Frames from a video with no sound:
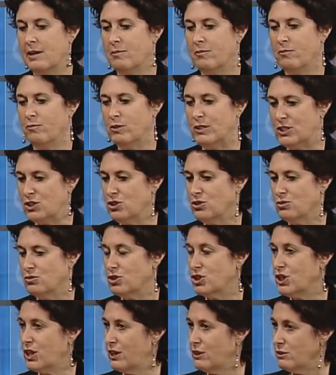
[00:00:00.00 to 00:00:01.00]

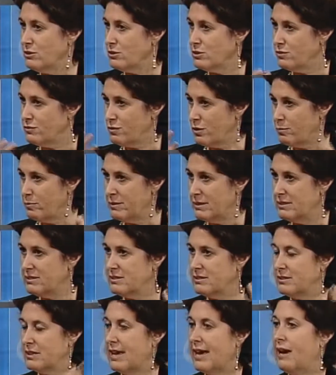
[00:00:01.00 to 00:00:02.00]
regional chairs from
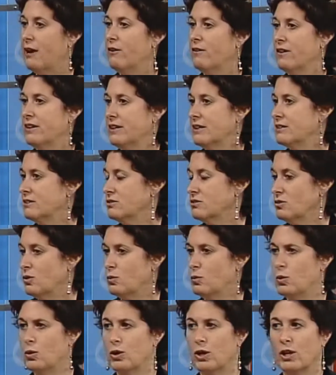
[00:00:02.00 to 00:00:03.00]
this area.
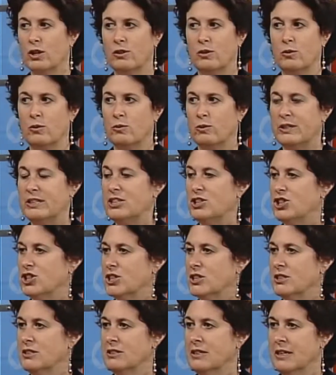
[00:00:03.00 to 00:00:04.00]
So Waterloo
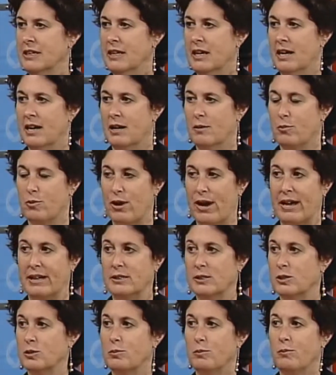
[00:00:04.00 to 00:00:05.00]
region,
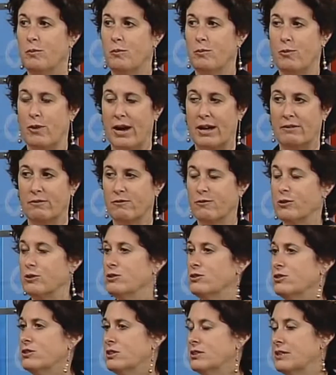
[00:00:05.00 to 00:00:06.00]

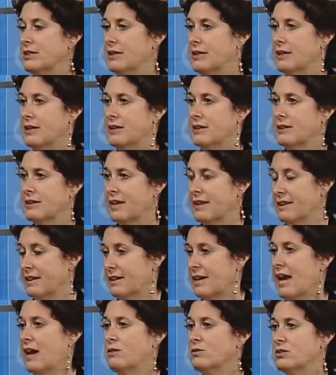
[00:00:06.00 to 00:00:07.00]
Brantford,
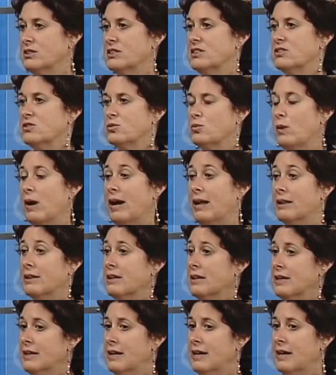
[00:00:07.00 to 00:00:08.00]
the county as
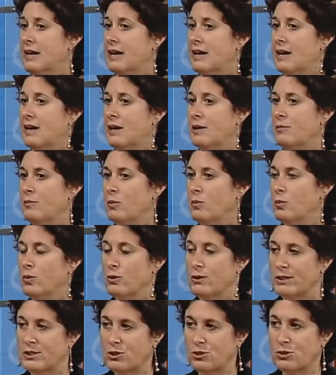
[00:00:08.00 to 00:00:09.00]
well.
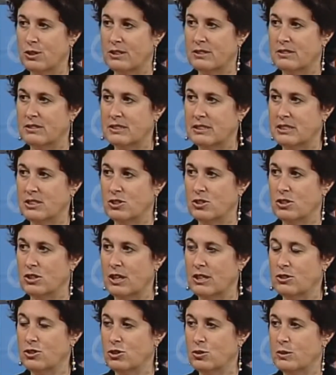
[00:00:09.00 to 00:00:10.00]
We're interested
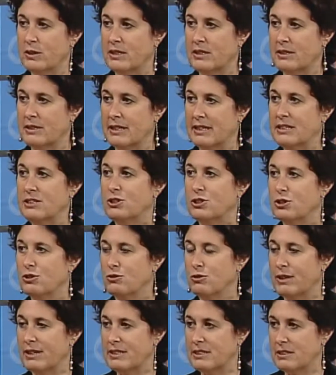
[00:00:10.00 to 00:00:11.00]
in doing an
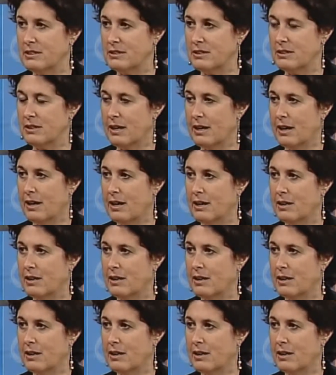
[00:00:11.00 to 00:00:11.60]
integrated